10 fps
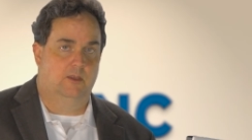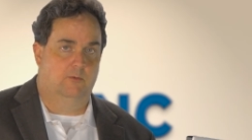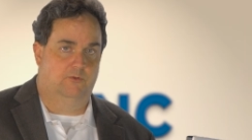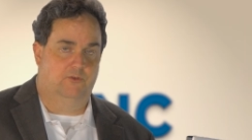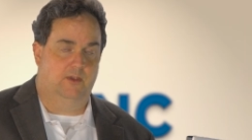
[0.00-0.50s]

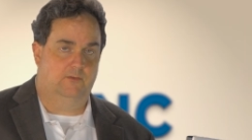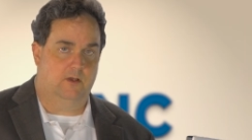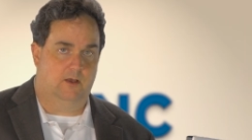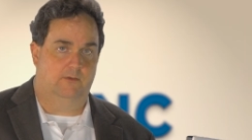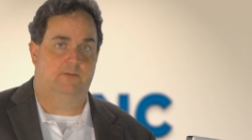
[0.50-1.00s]
which does
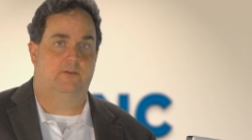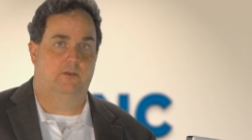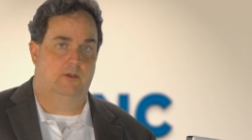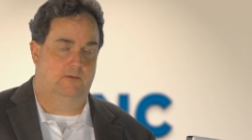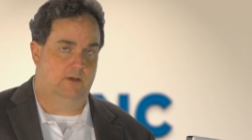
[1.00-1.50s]
cost
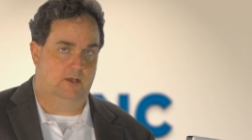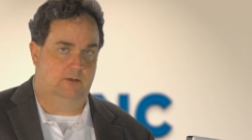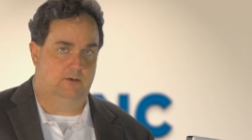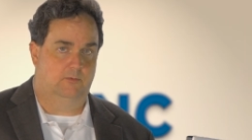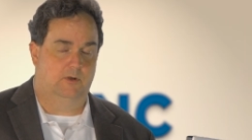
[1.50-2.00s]

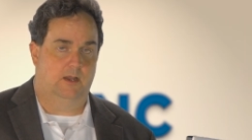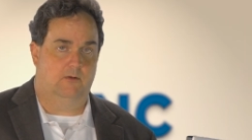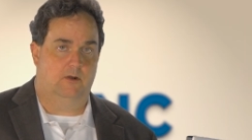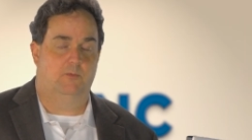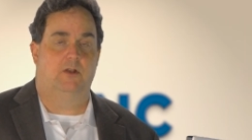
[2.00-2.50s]
$1 per
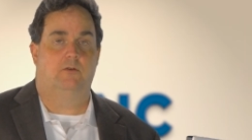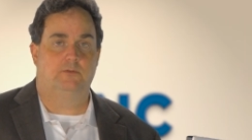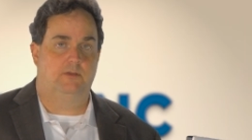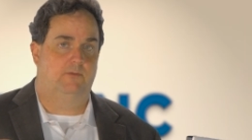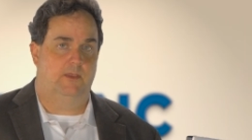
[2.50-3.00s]
hour, but
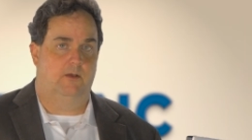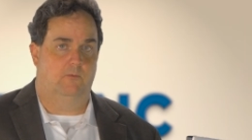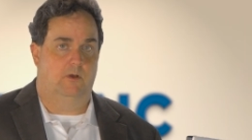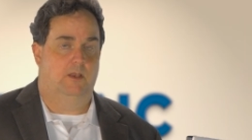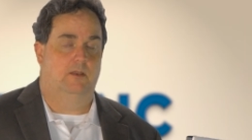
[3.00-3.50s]
only for that
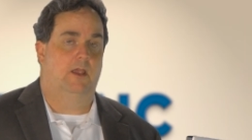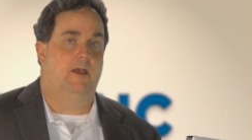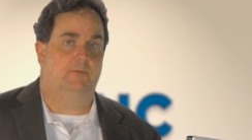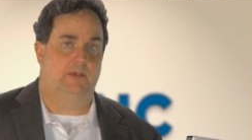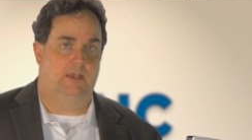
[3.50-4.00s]
one
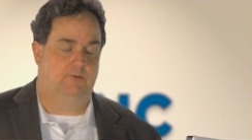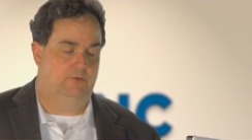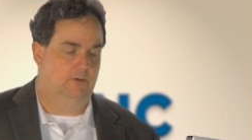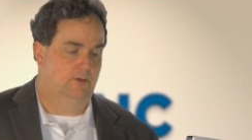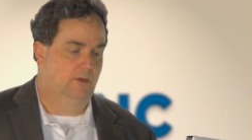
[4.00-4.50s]
application.